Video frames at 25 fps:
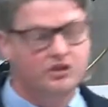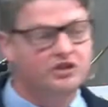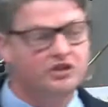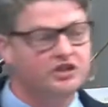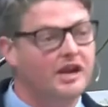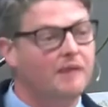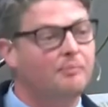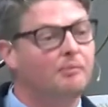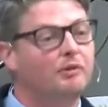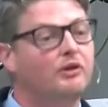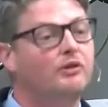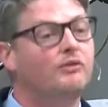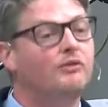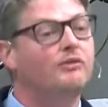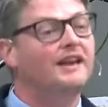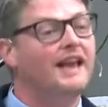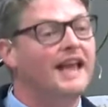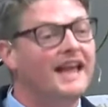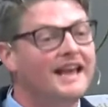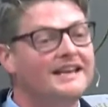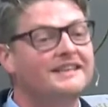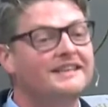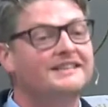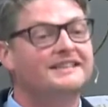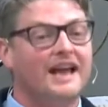shepherd who
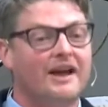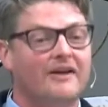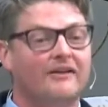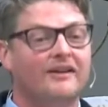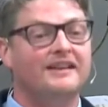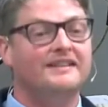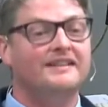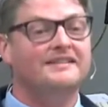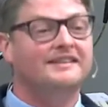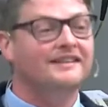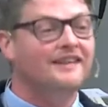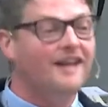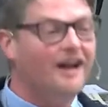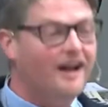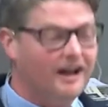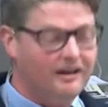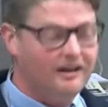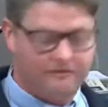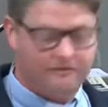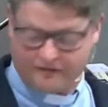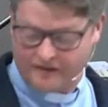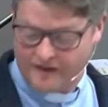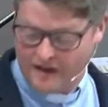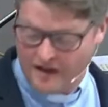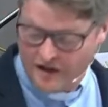lays down his life
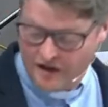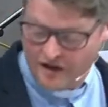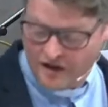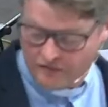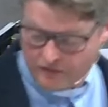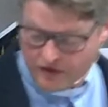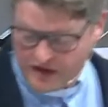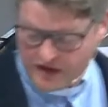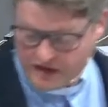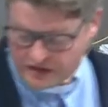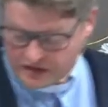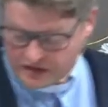for his